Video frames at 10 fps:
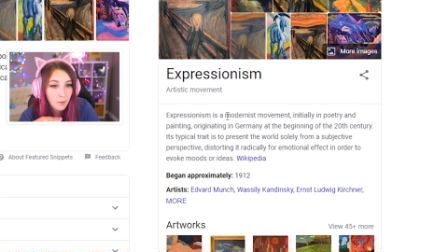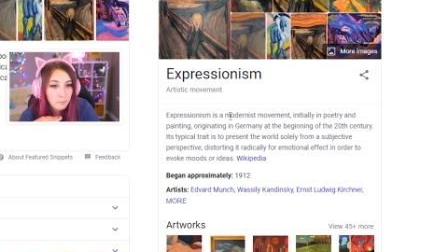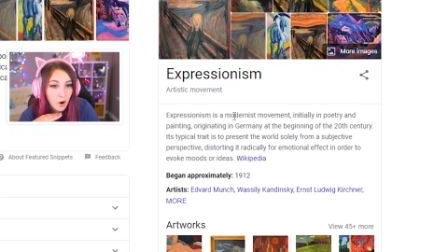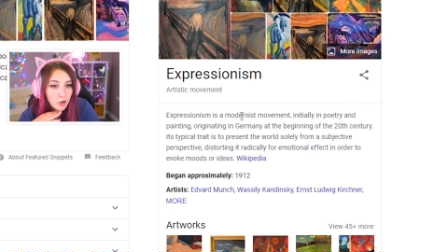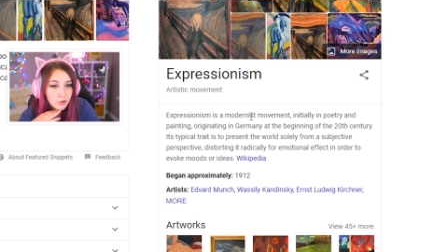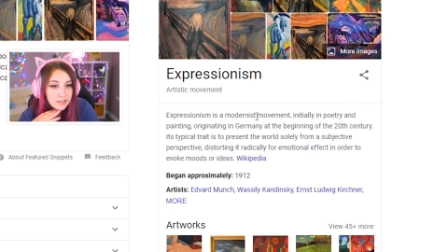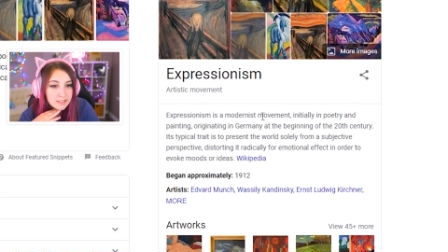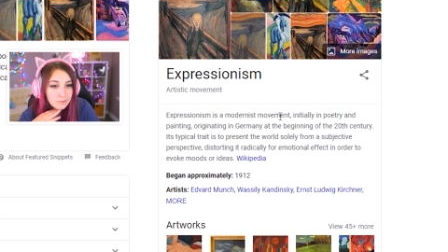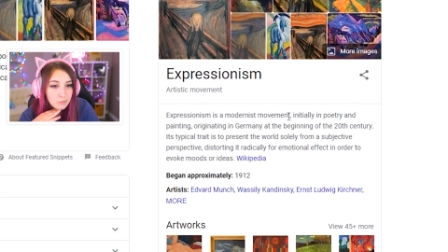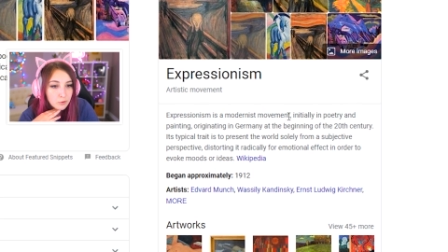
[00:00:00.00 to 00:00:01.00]
a
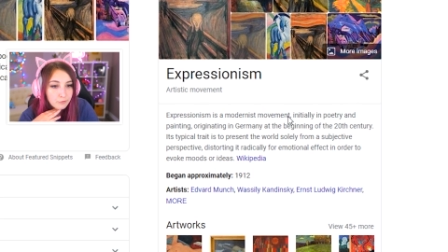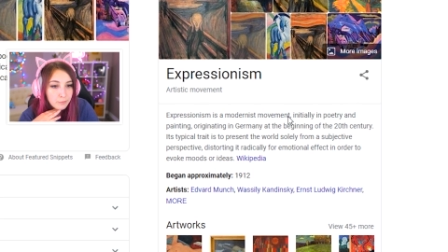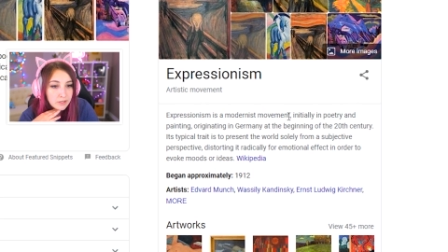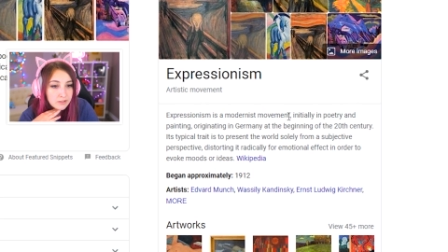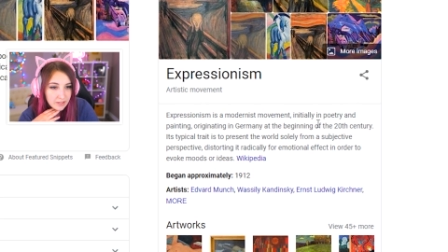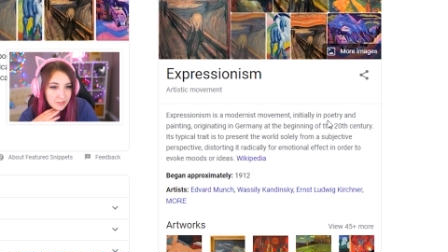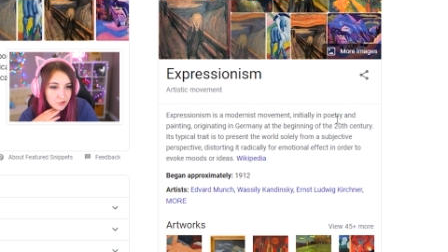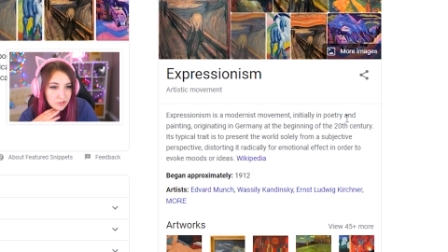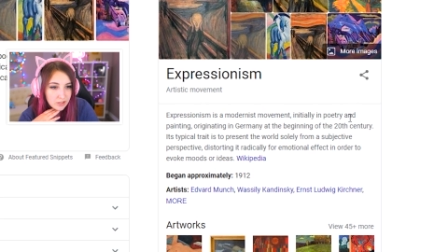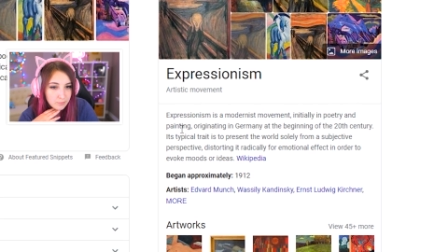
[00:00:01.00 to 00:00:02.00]
modernist movement,
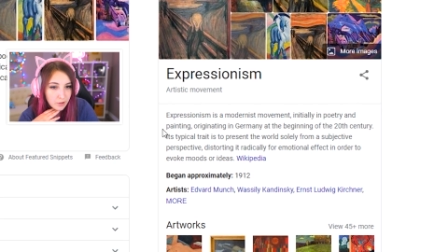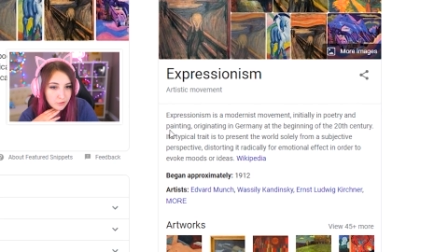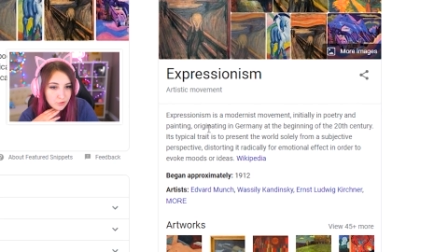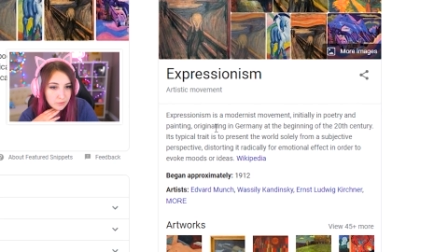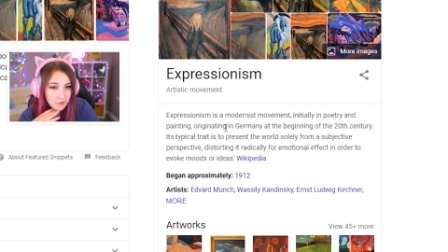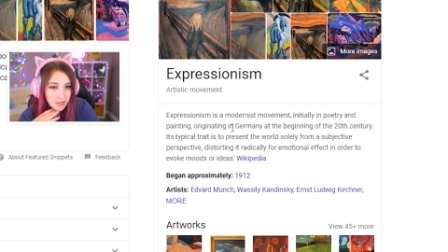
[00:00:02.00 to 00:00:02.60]
initially in poetry and